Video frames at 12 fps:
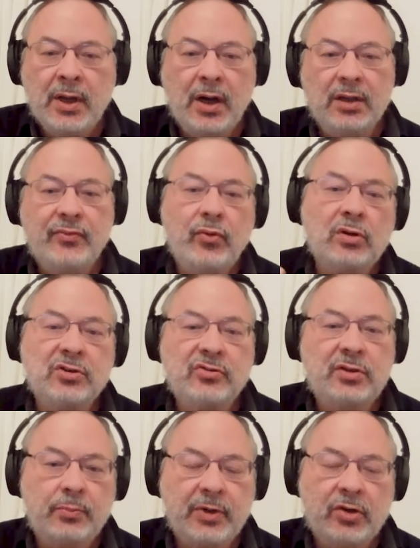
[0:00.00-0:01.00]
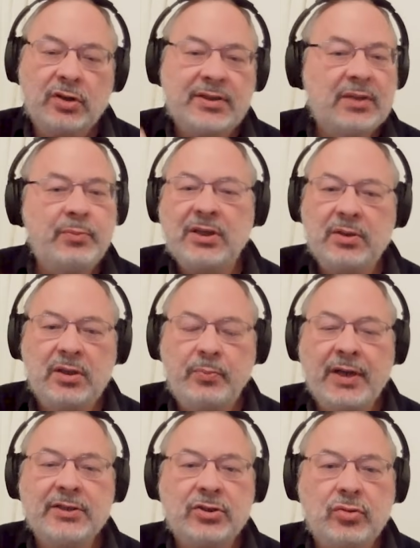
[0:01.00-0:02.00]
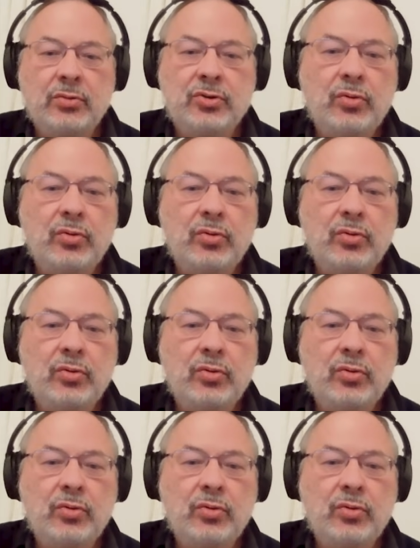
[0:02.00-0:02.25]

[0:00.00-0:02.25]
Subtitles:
unfold, because that depends